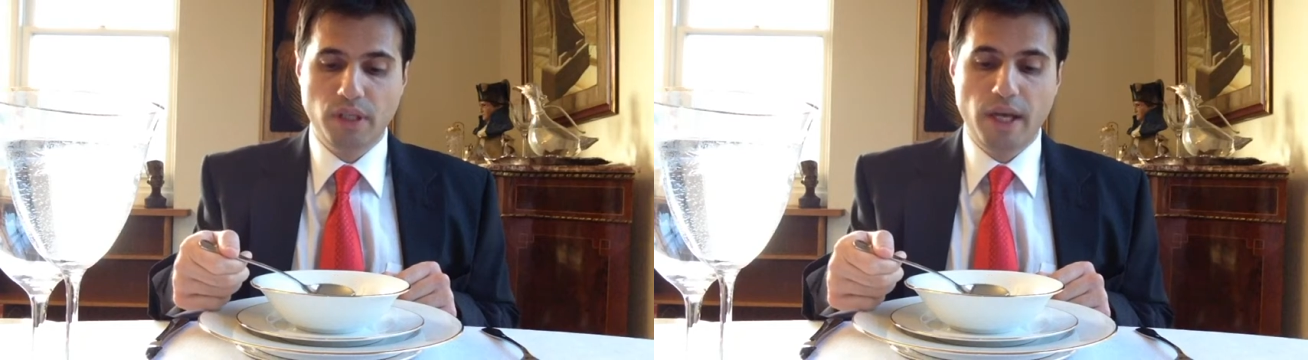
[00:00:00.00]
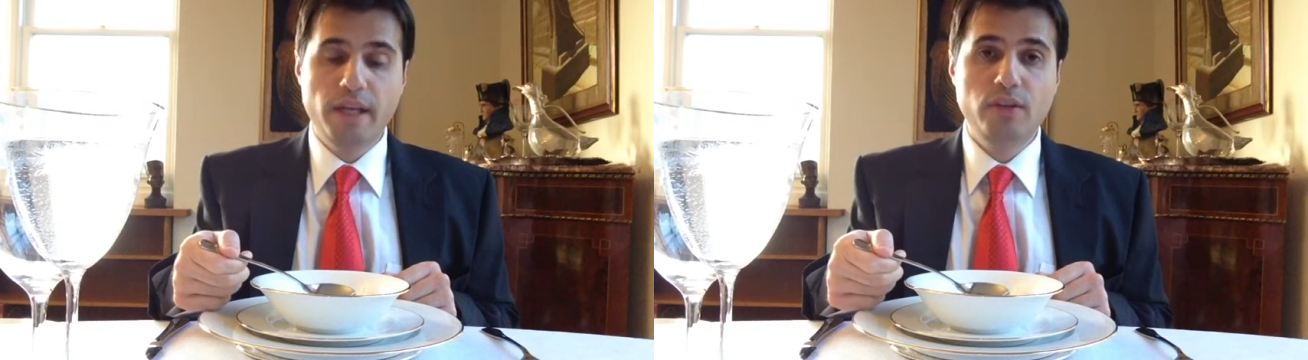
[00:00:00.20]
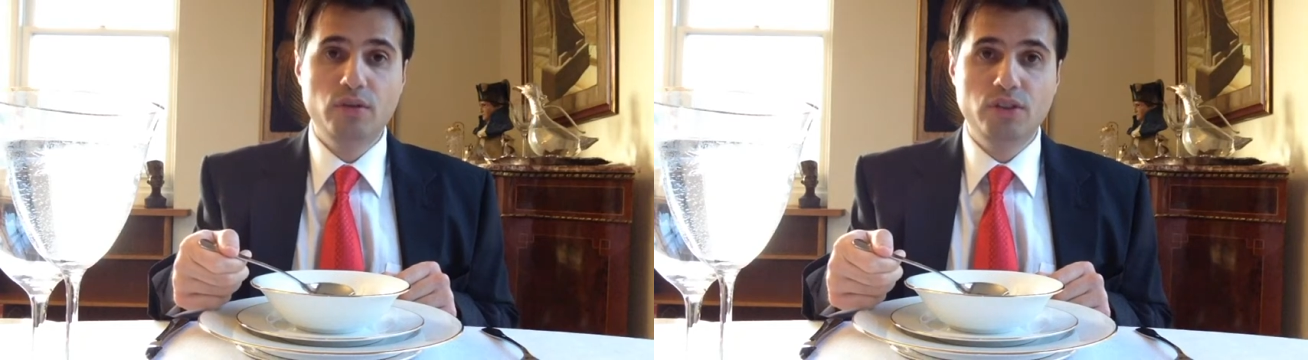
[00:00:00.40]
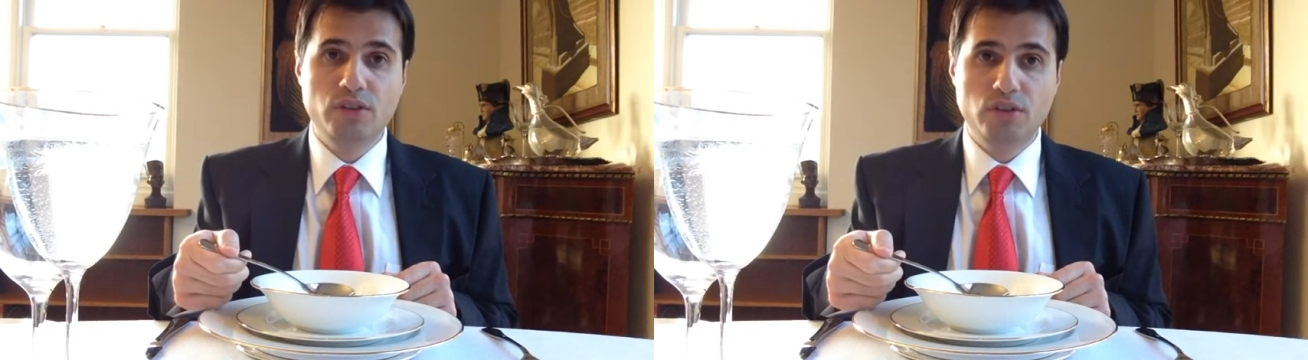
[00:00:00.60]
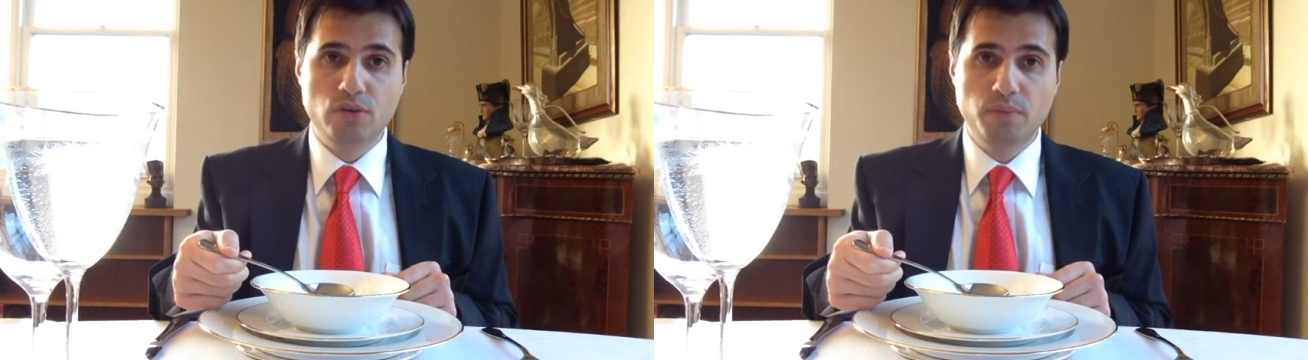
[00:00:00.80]
into the
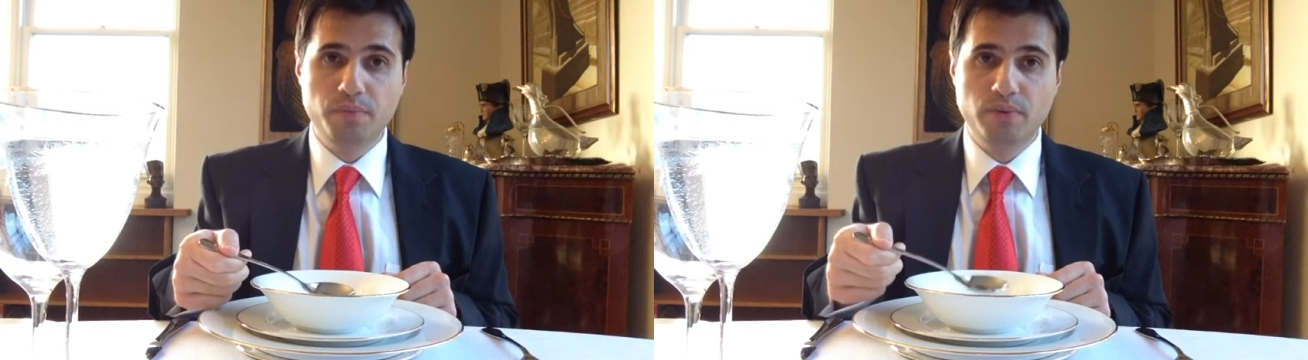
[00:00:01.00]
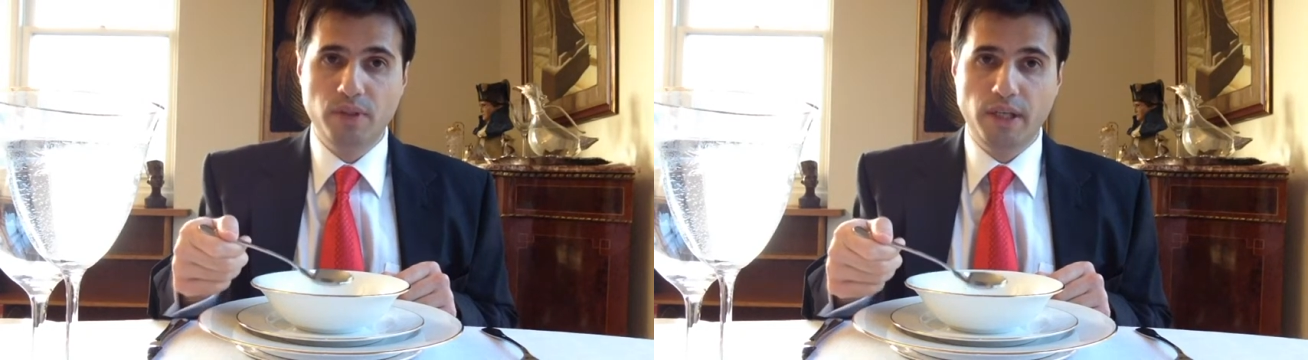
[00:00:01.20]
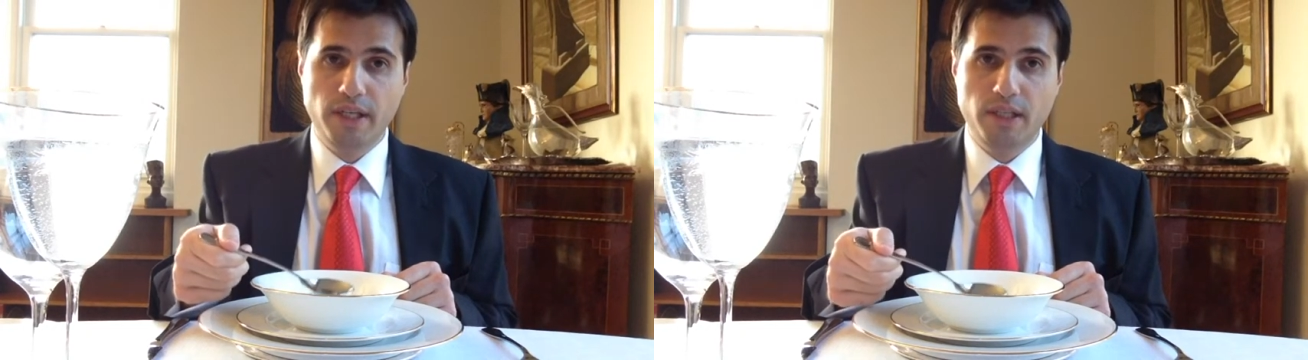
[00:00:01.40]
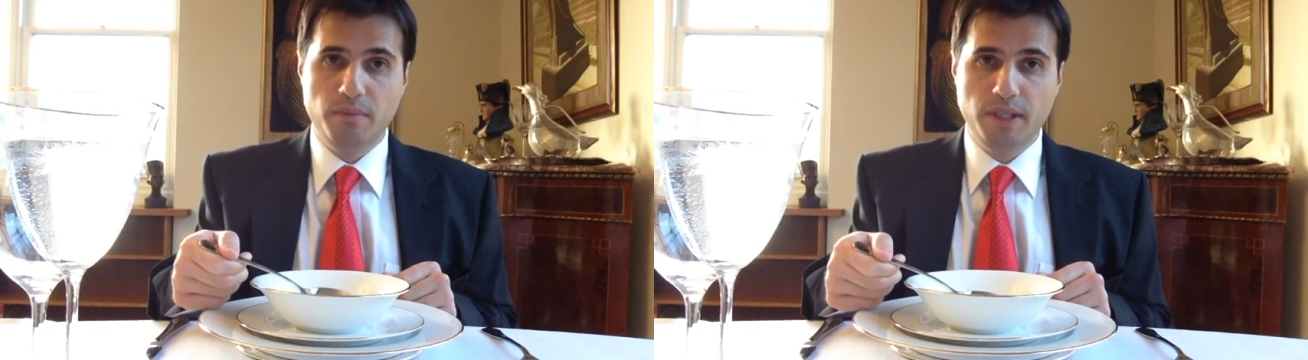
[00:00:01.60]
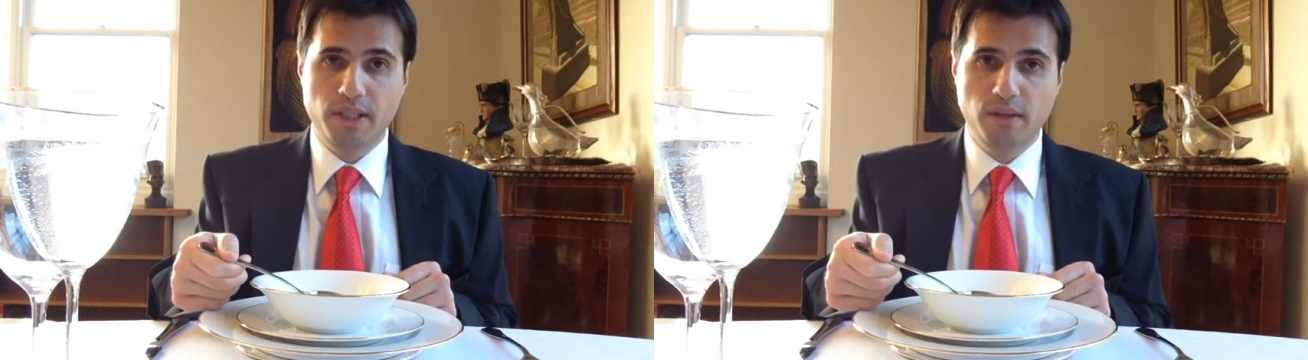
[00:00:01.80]
soup in the
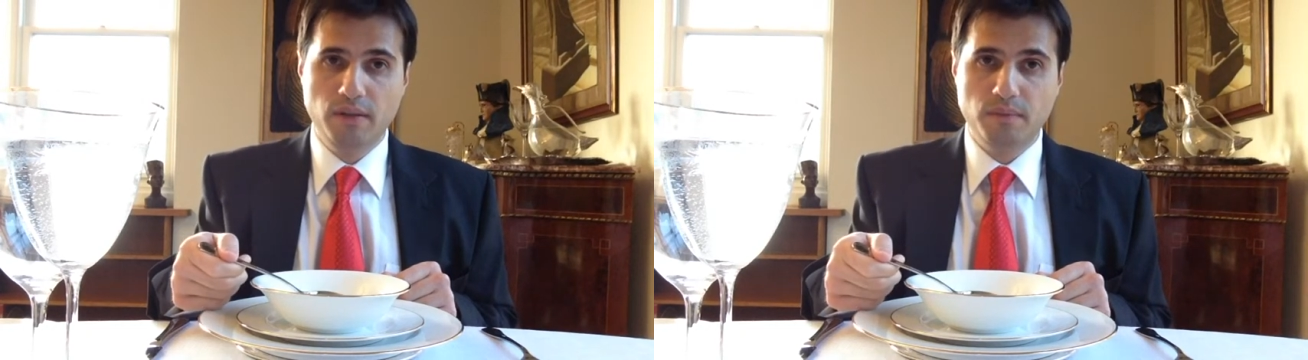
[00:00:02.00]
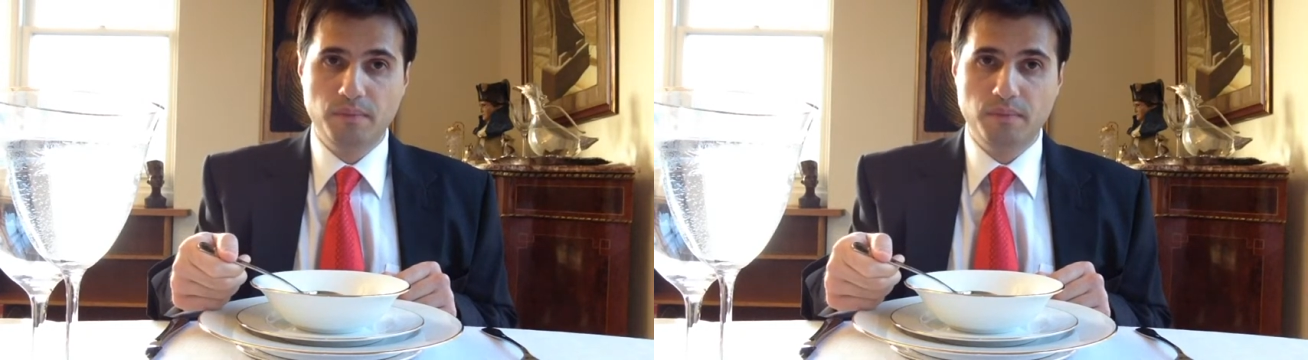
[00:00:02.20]
middle.